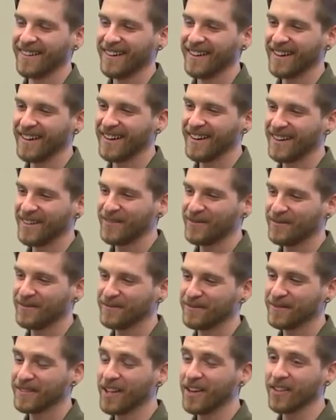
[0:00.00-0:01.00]
Um,
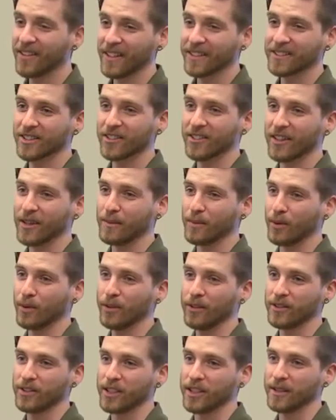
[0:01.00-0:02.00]
no, that's a great
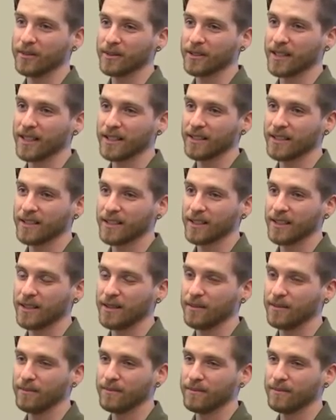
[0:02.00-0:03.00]
point, James. That's
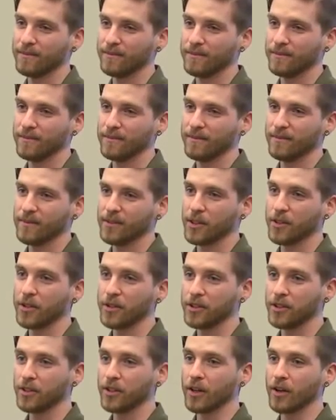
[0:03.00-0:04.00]
um, so.
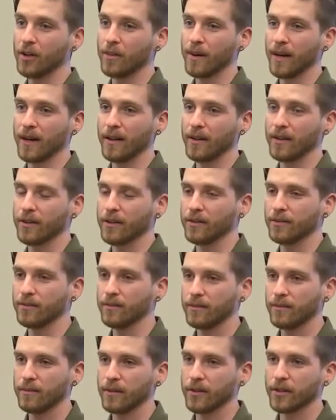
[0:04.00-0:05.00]
Did you know about the
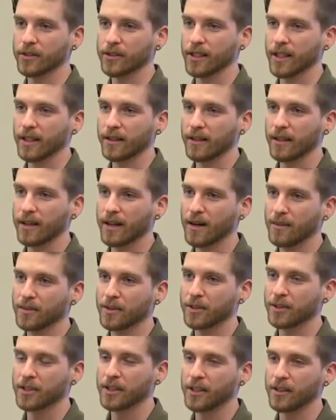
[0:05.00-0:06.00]
the recycling
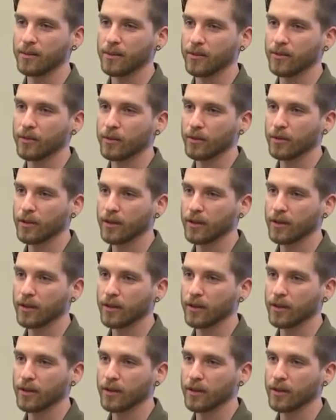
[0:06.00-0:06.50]
options here before